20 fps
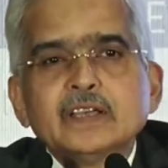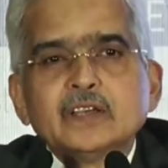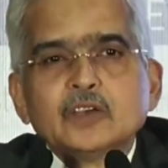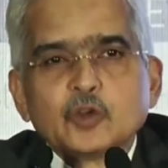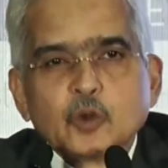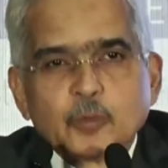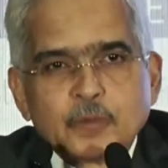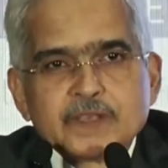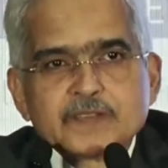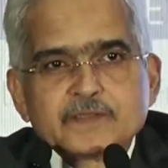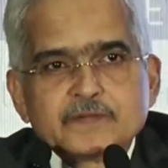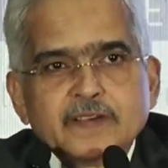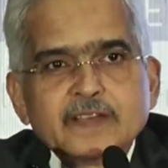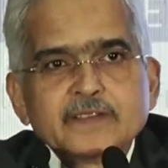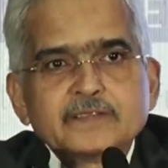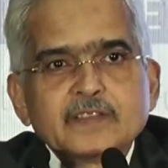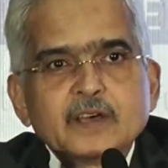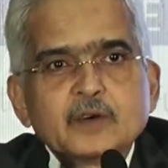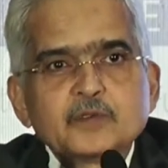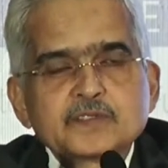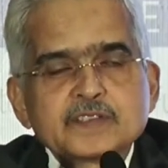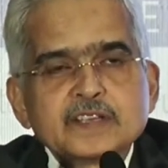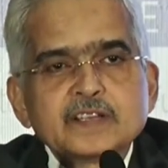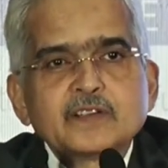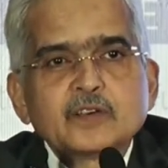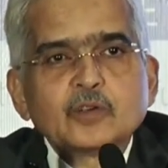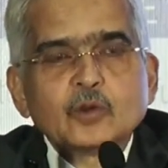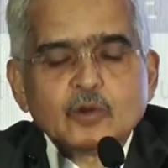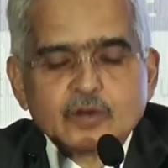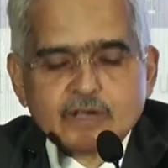rupees 5,000
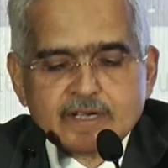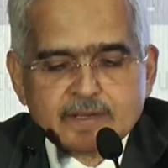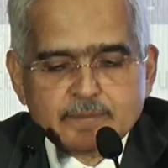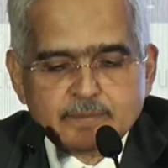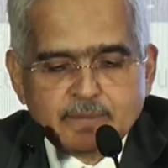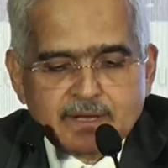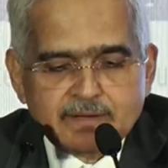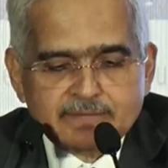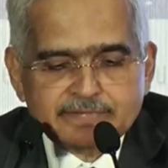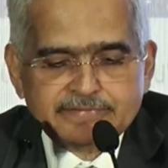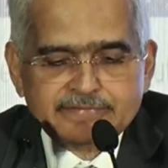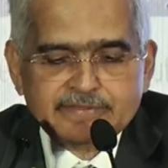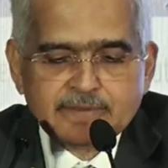crore and above.